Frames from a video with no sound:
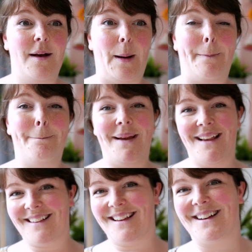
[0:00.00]

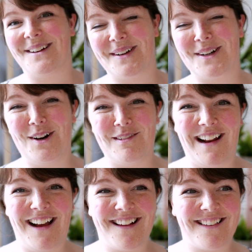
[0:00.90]
Amazing! We can all
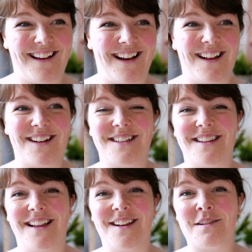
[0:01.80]
relax, and
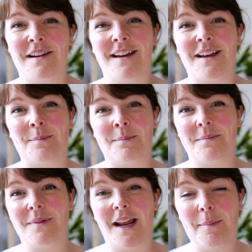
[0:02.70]
the illustrator
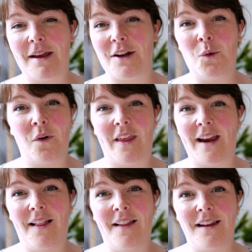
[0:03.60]
can kind of make a note on their
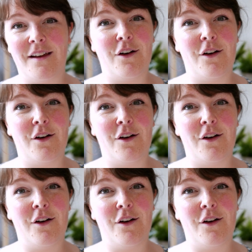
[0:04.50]
calendar.